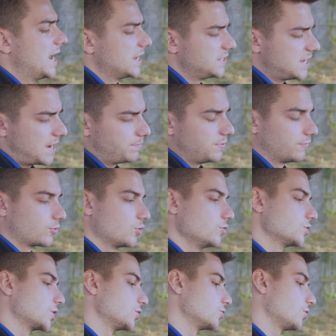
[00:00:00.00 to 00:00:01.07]
adaptive
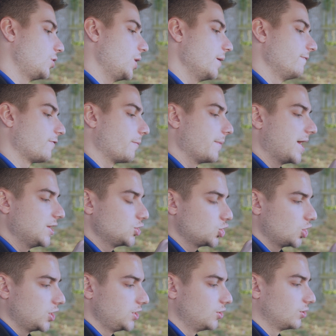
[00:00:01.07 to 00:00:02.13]
cruise control
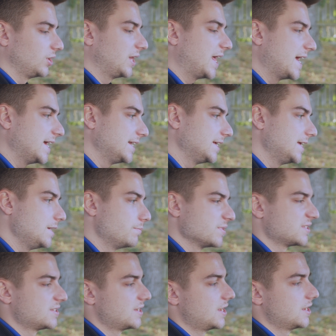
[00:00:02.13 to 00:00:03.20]
information, your lane keep
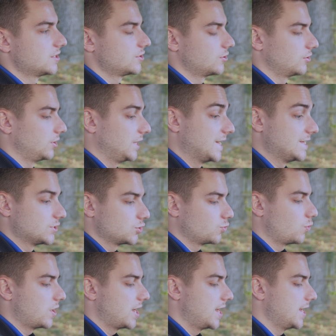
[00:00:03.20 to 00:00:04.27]
assist or lane
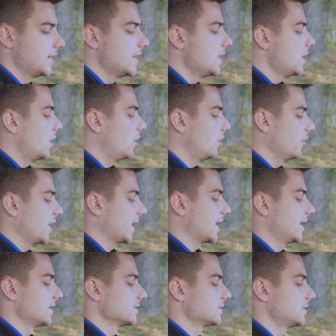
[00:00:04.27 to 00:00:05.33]
sway, all that
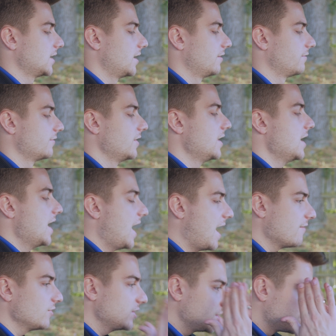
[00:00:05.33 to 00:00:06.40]
kind of stuff.
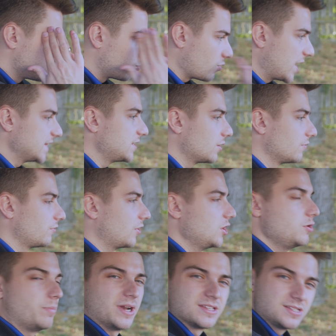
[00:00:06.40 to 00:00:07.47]
Everything's right there in front of
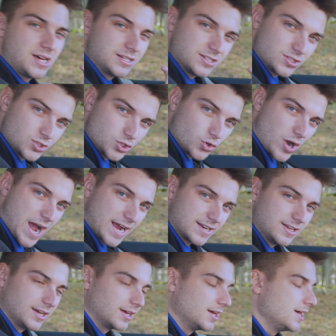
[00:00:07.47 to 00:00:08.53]
you, but it's not
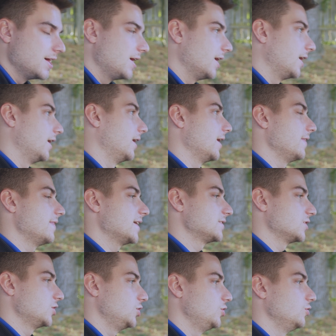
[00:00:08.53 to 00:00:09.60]
distracting. And that's
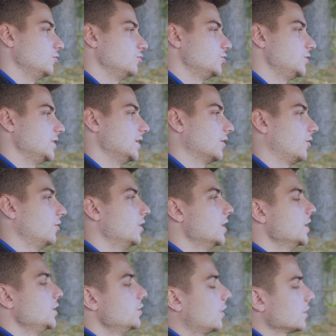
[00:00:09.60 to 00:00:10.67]
a huge deal.
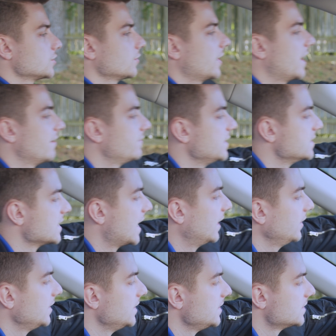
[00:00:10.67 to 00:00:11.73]
You also have these
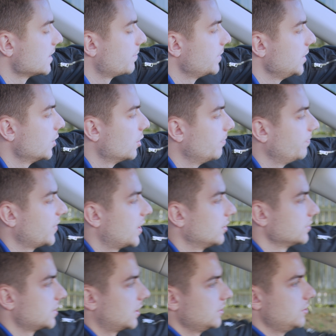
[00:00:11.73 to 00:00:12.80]
LEDs up here that'll
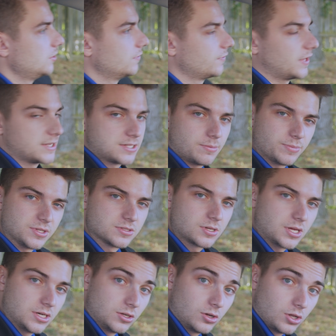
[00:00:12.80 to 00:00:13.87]
tell you if like something's
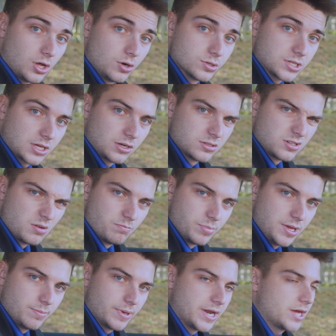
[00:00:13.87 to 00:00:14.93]
getting close, like it'll start
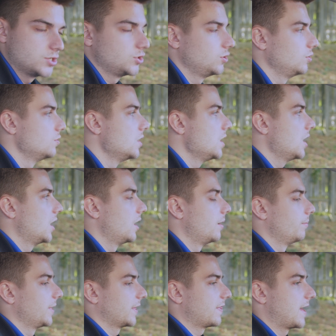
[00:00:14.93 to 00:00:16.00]
beeping at you,
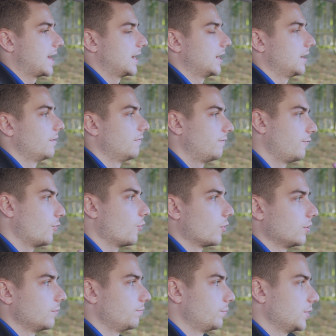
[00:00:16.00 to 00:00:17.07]
like that
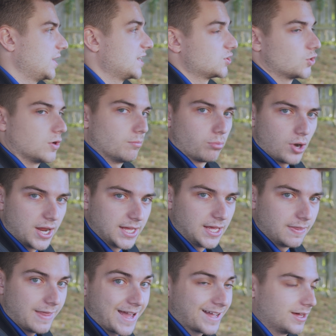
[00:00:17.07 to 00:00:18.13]
forward pedestrian
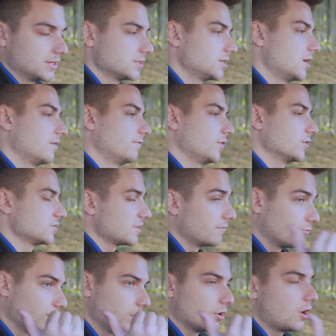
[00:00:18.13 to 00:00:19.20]
braking, that kind of stuff. You also
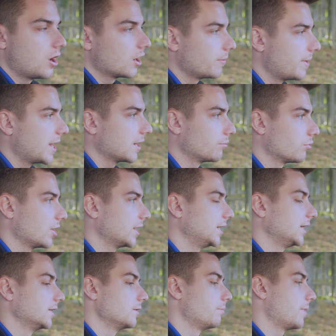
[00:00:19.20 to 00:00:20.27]
have rear automatic
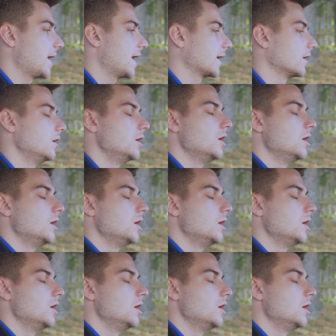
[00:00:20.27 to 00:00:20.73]
braking in the back.